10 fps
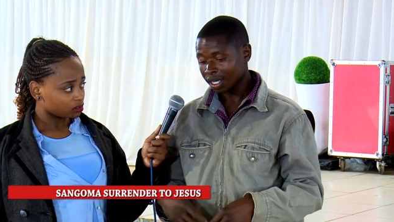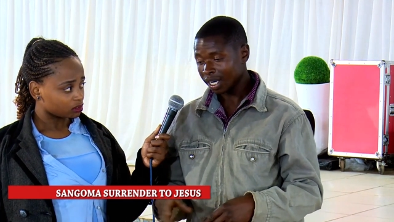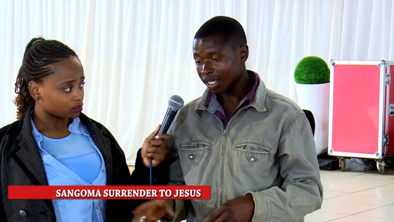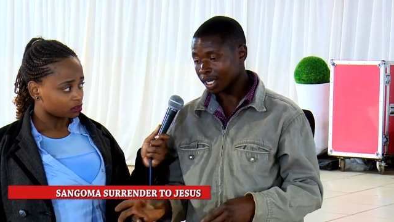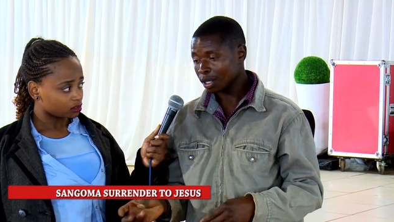
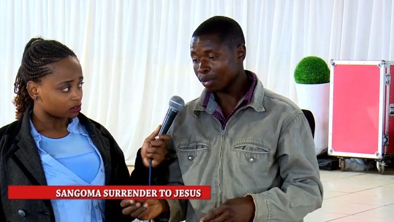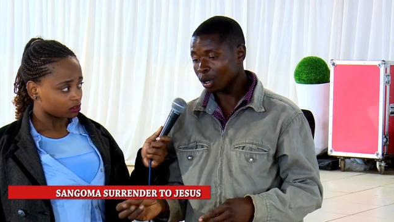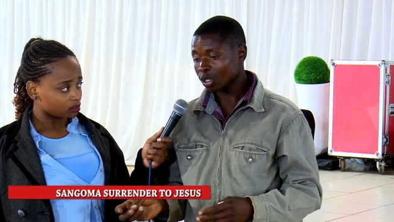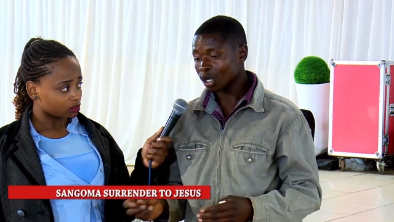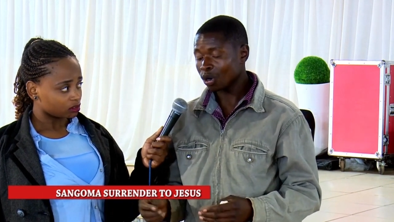Speaker 1: uh, that
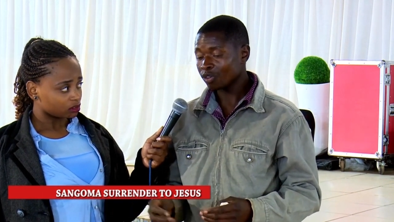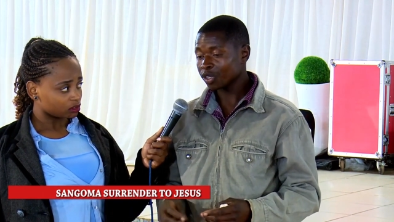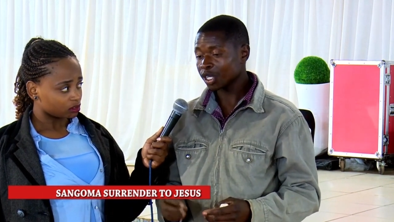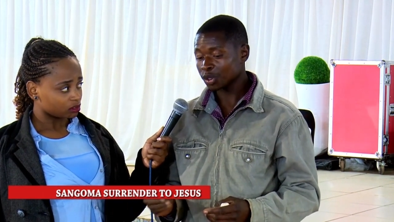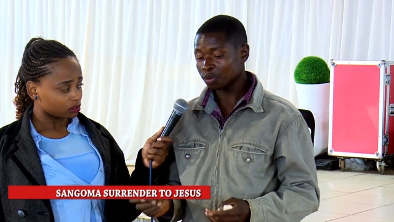powder of
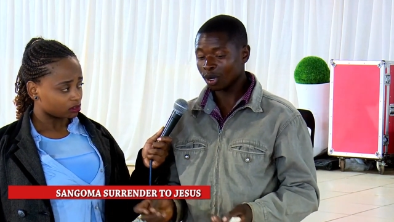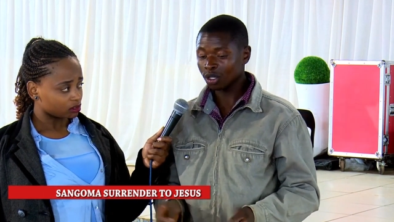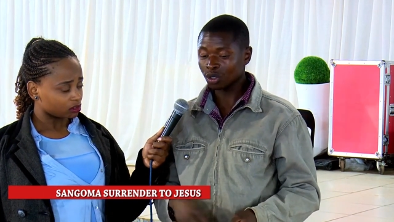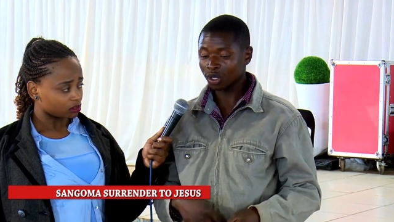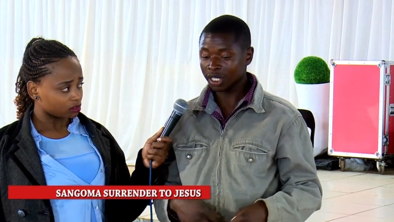the
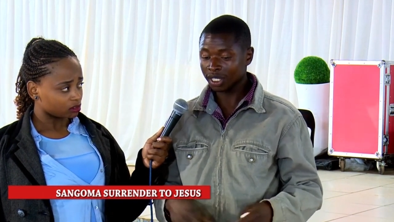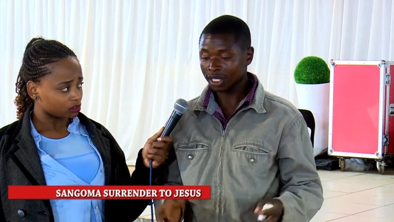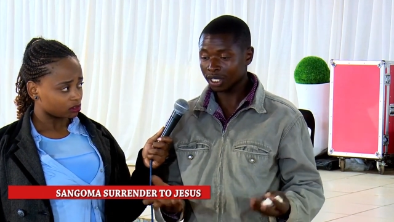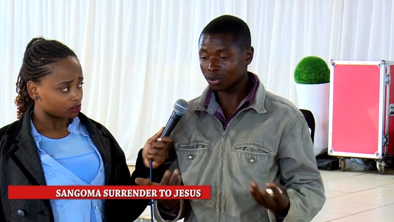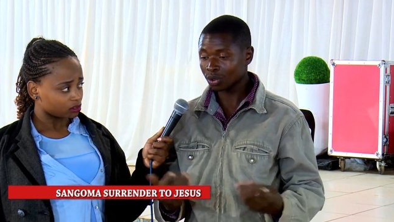small dog and
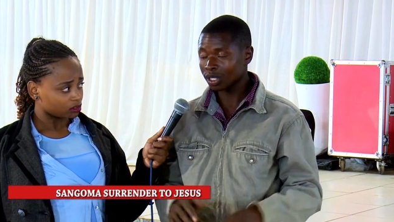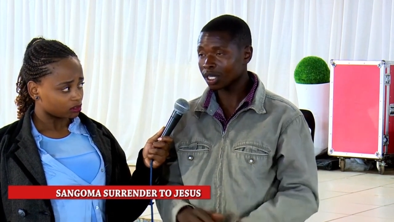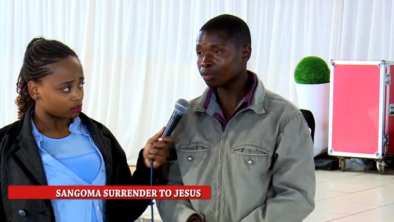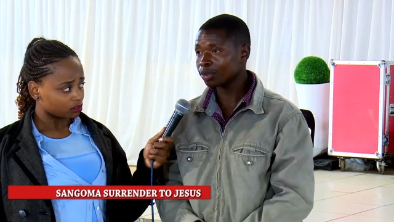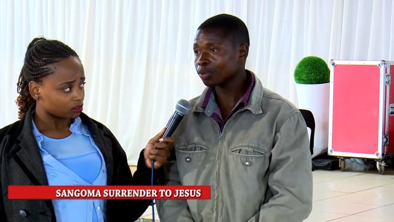then so
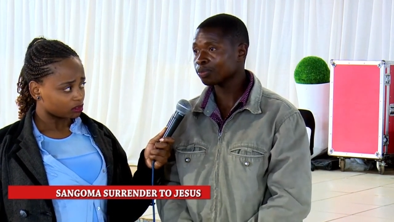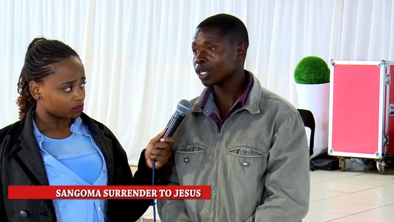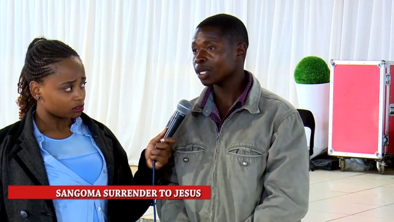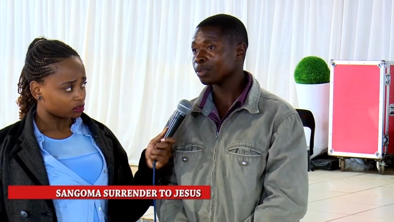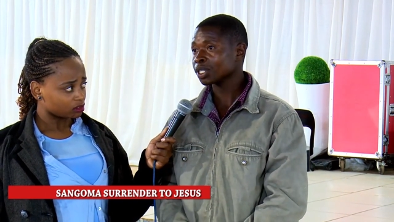that
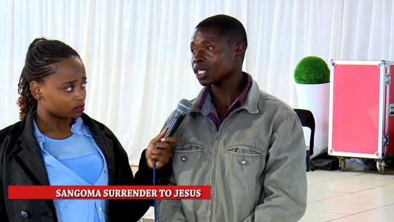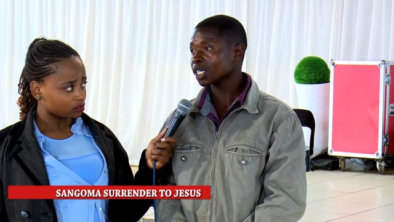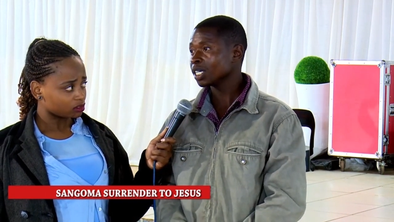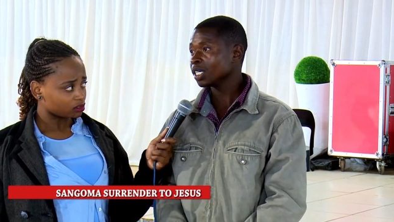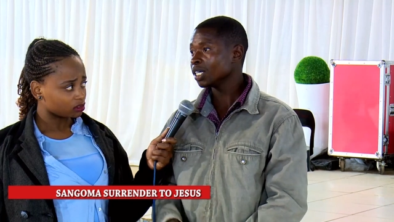pe
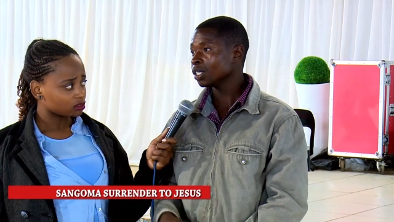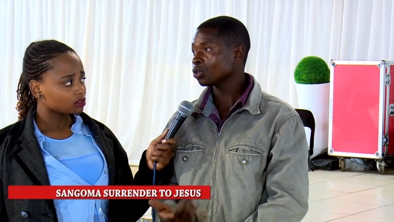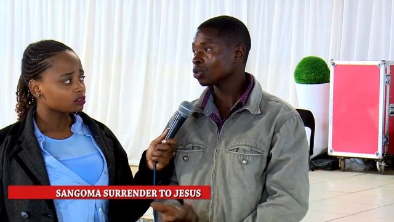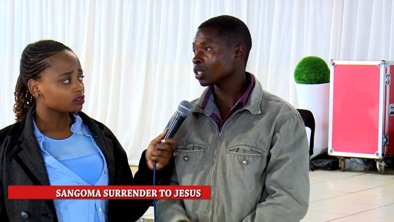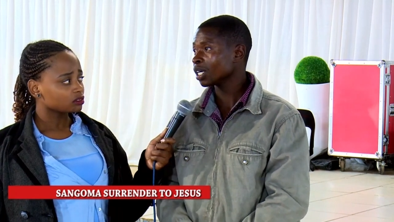person can
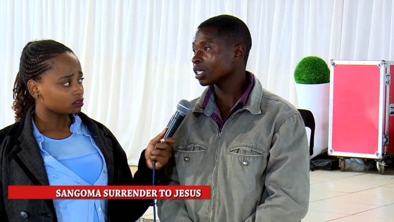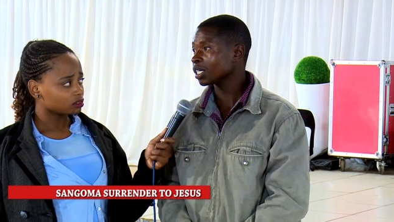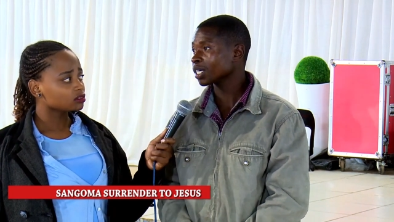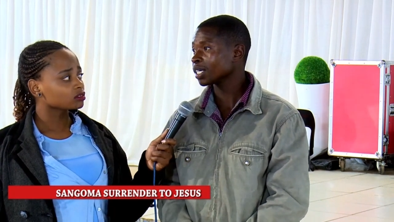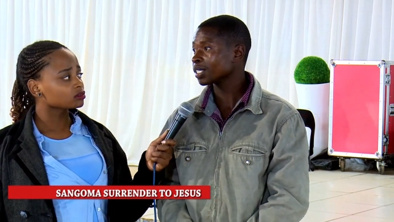yield to that
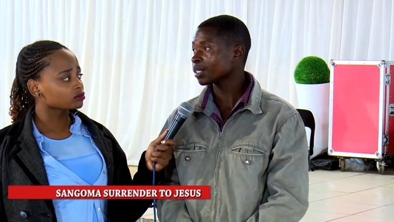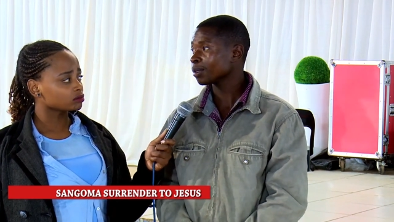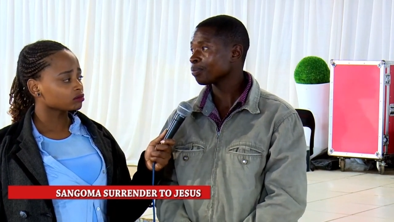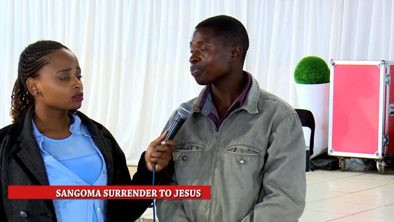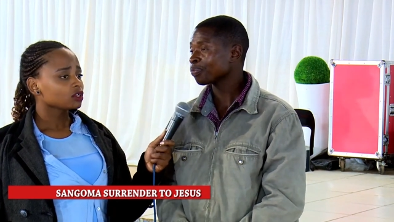
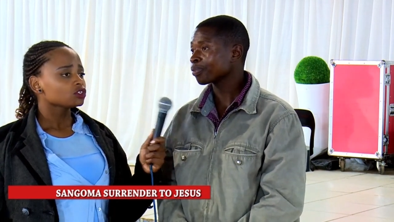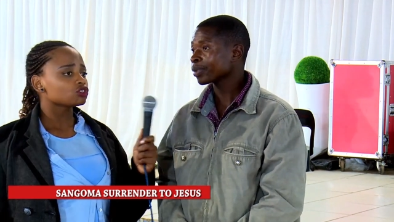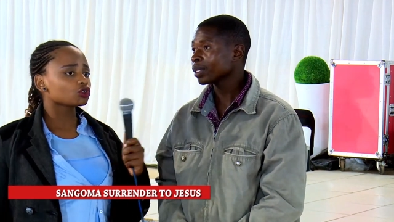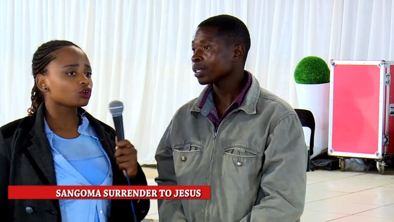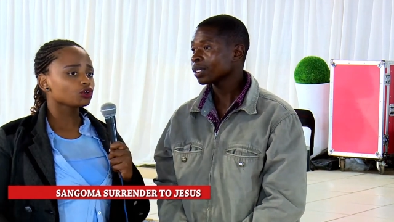cancer.
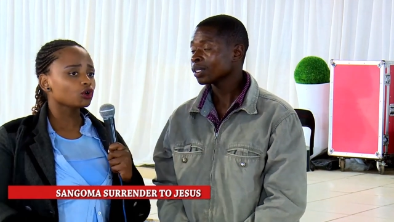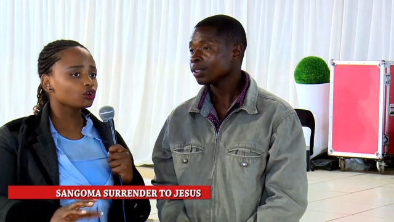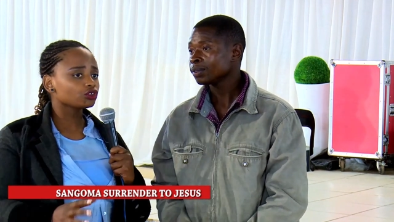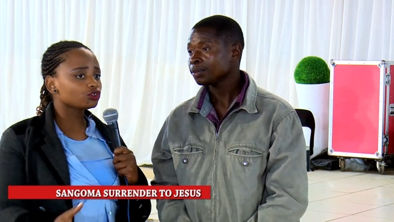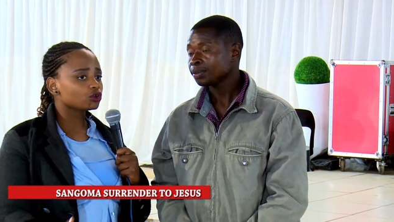
Speaker 2: So you
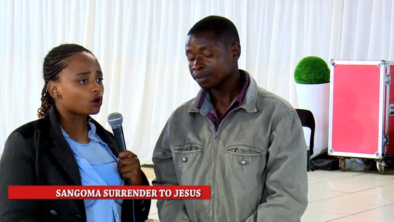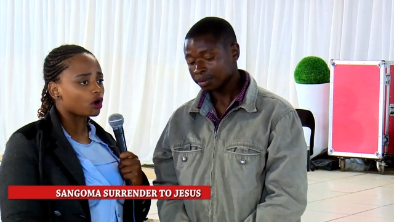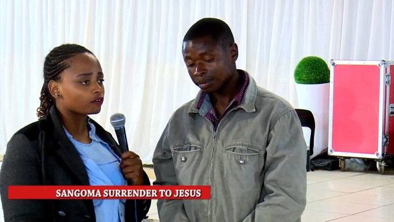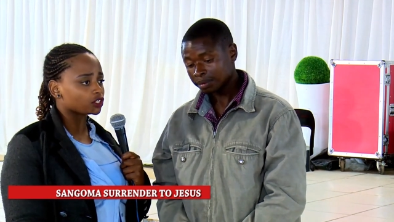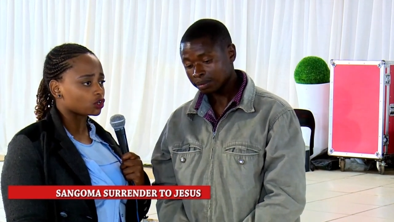only know
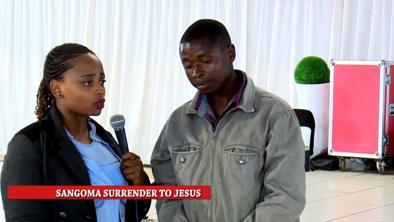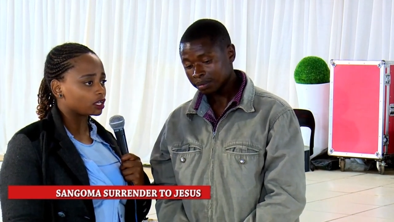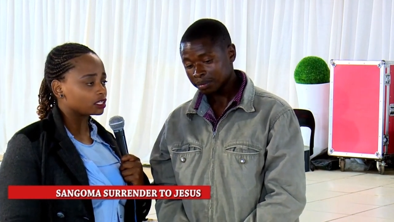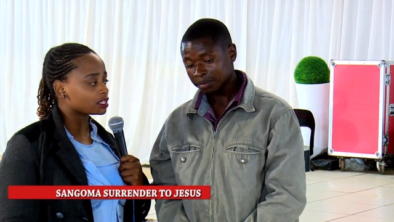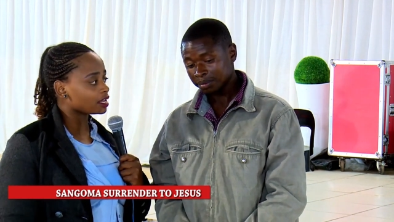of a
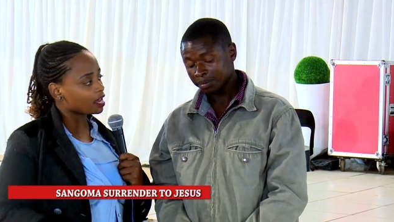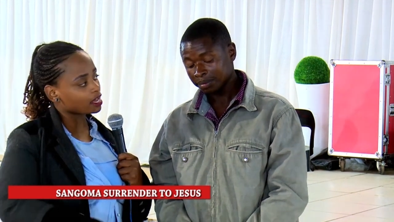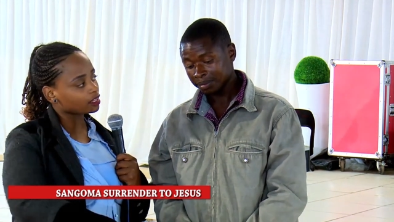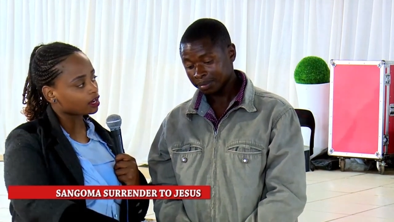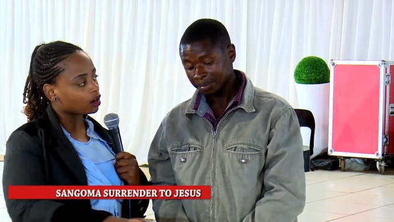dog. Is there
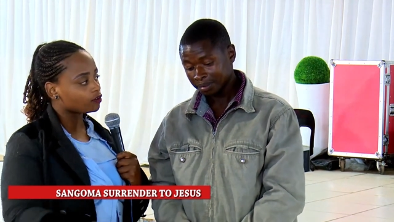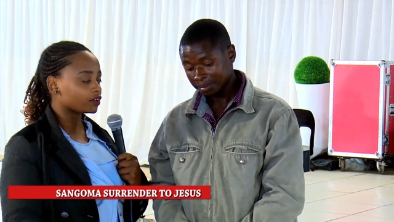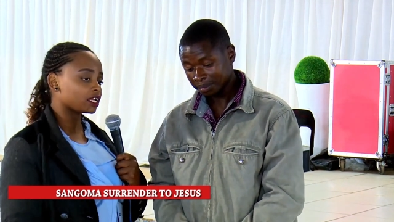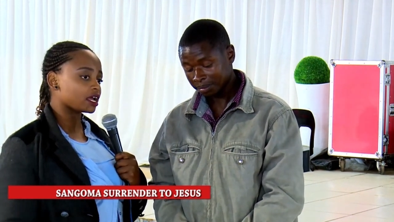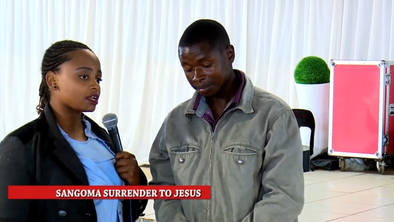other
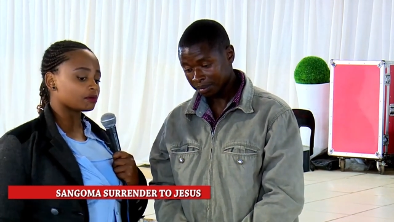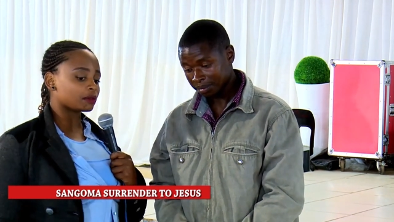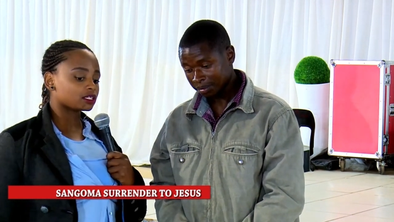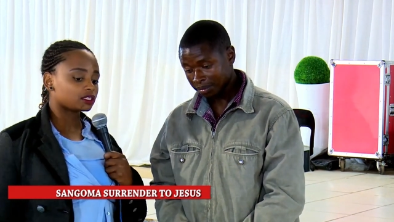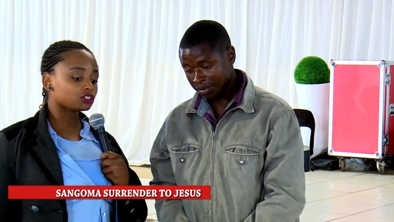of any
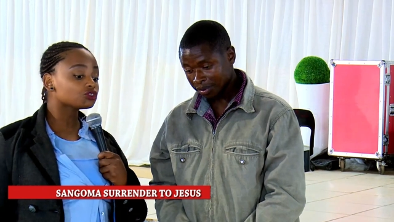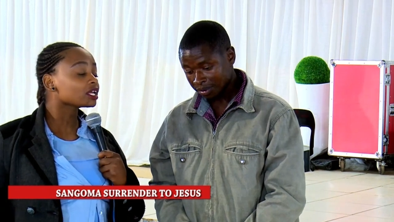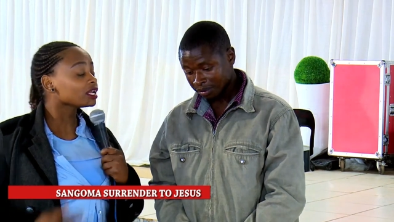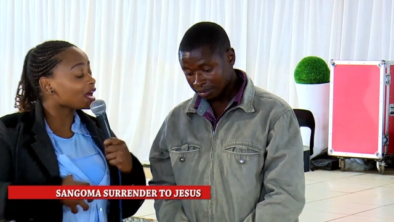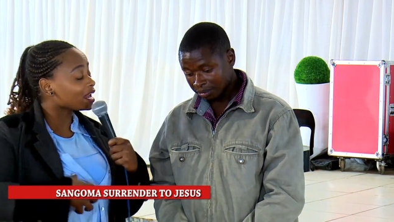animals that
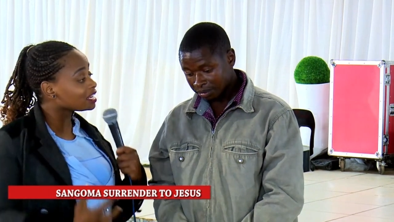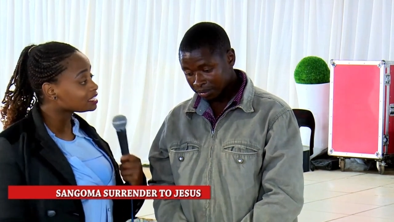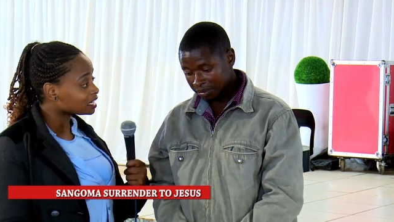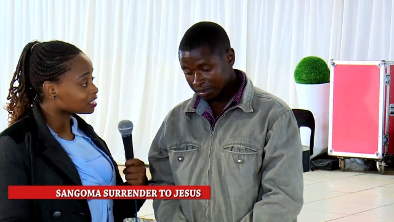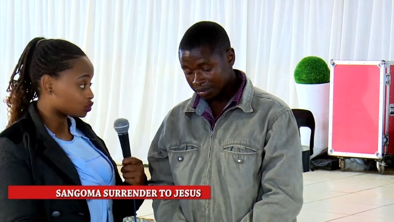you can
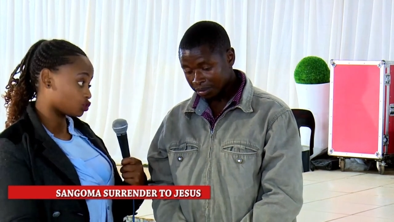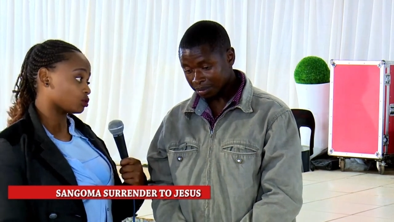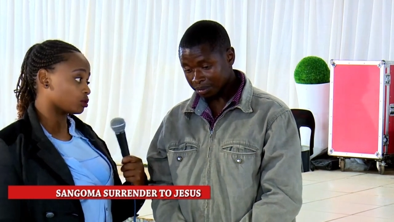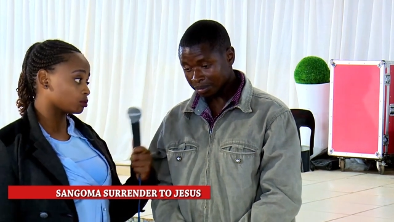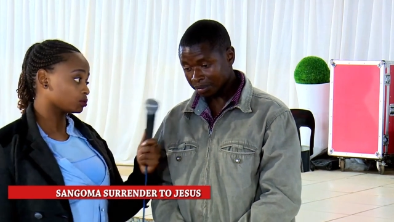alert us
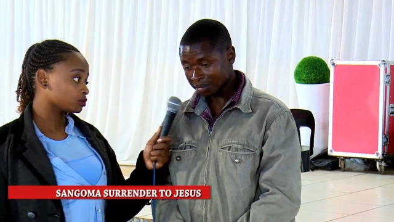to know?